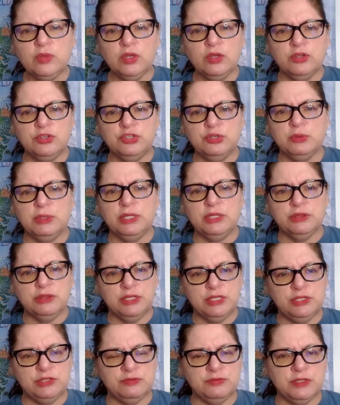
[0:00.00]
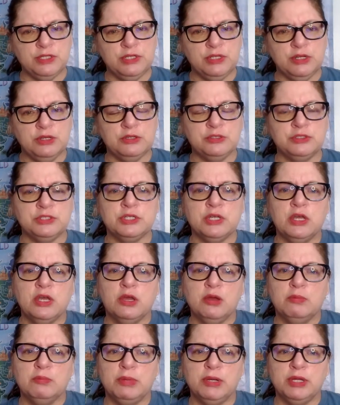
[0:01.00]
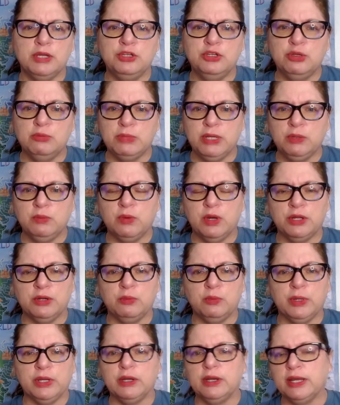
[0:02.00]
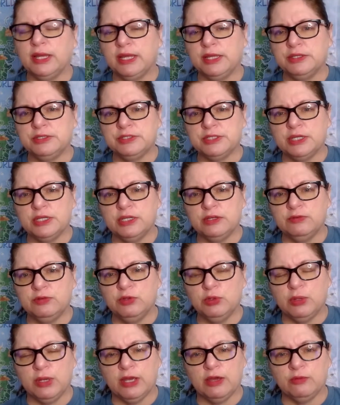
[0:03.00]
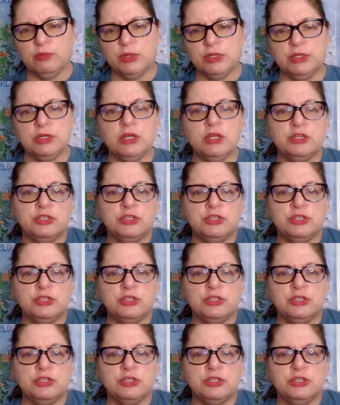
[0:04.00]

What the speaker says: doing these videos, but you may want to wear a headset if you have one,